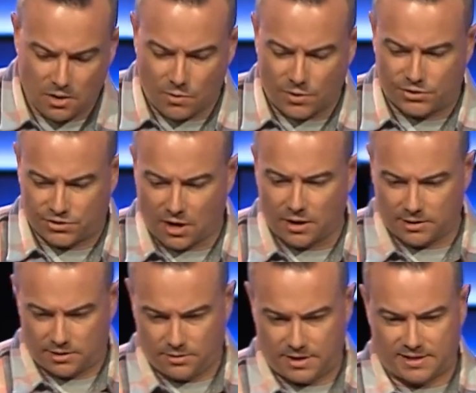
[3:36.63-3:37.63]
with
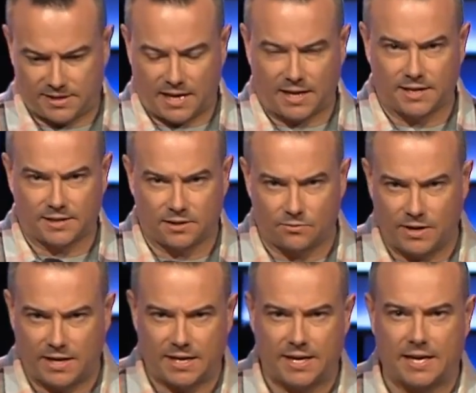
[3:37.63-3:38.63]
solitude and silence and
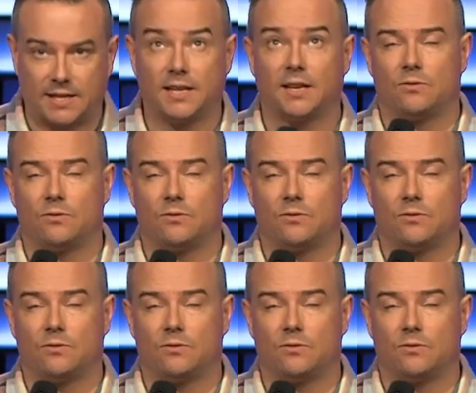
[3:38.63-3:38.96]
reconnecting